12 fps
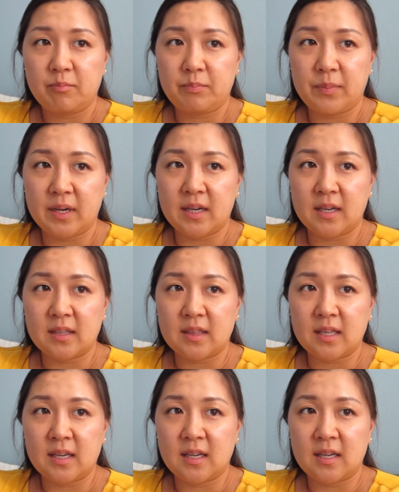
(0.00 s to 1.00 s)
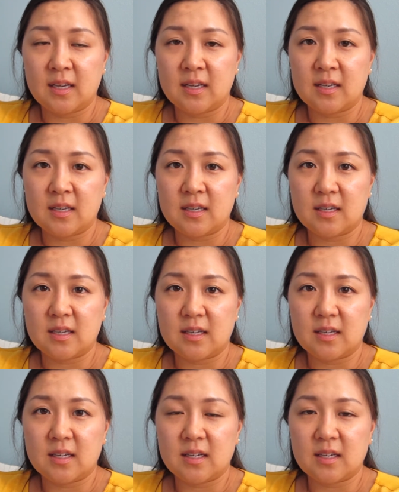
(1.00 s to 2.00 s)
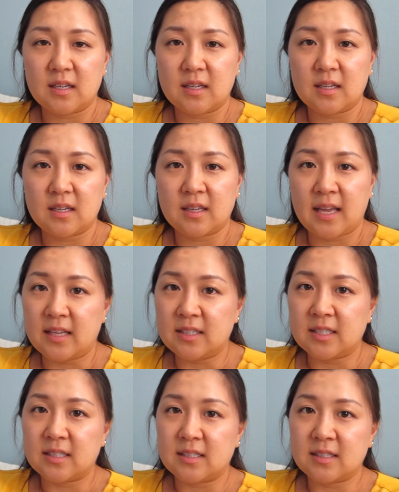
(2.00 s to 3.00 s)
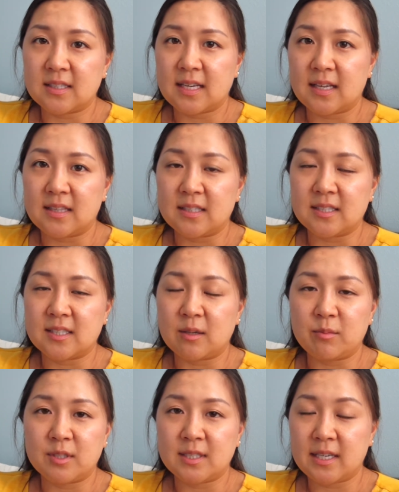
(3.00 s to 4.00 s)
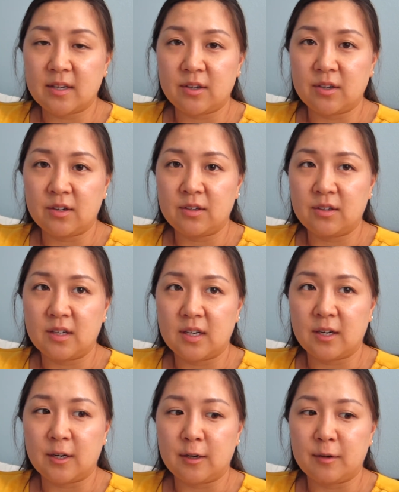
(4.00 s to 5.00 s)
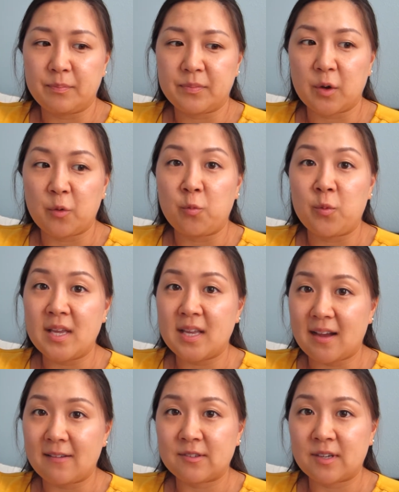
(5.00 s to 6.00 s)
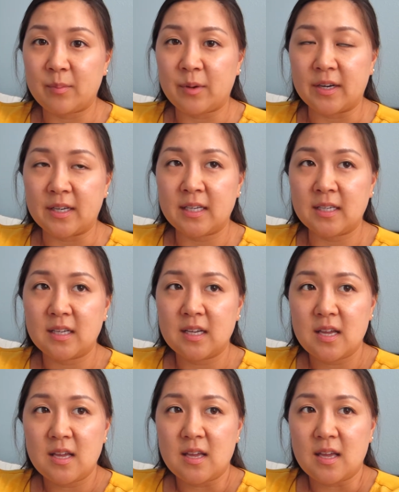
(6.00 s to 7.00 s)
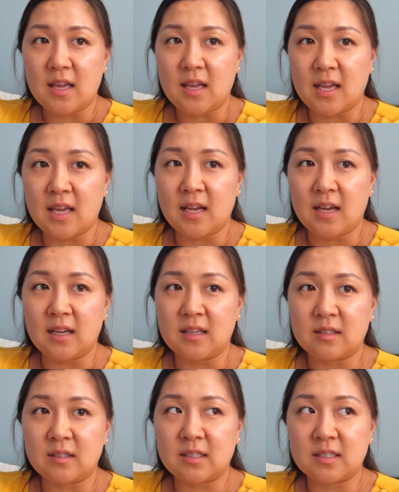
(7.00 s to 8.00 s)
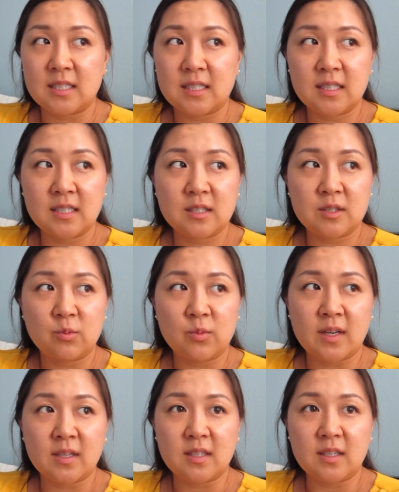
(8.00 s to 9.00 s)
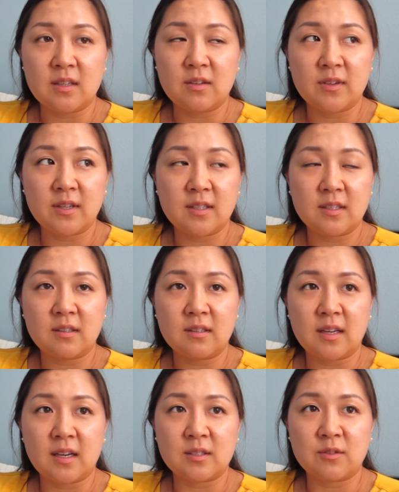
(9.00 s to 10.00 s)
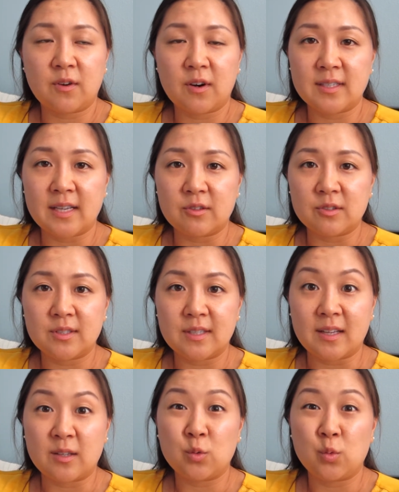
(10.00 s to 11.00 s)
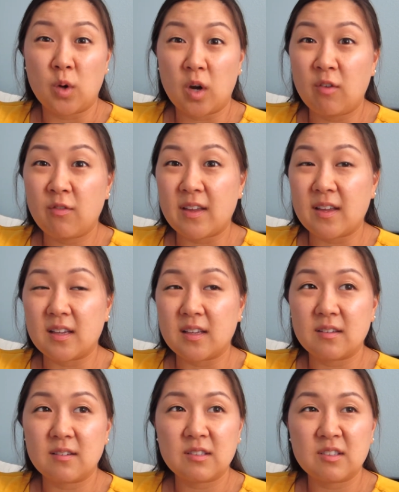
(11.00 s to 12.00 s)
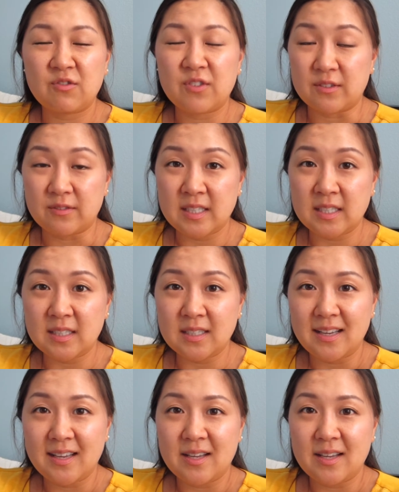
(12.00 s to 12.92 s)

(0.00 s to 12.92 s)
But then Qantas had this summer sale a week after I bought it, and the tickets went even as far down to like $12.50,